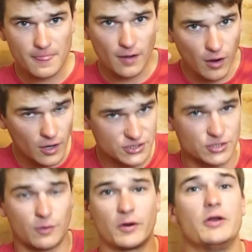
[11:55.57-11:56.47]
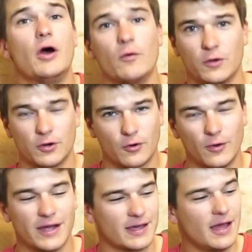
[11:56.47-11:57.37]
Also, I want to note real
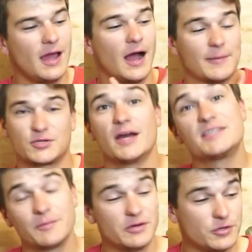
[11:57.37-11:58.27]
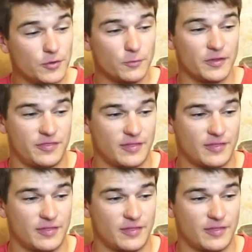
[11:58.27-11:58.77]
quick, I'm trying something new with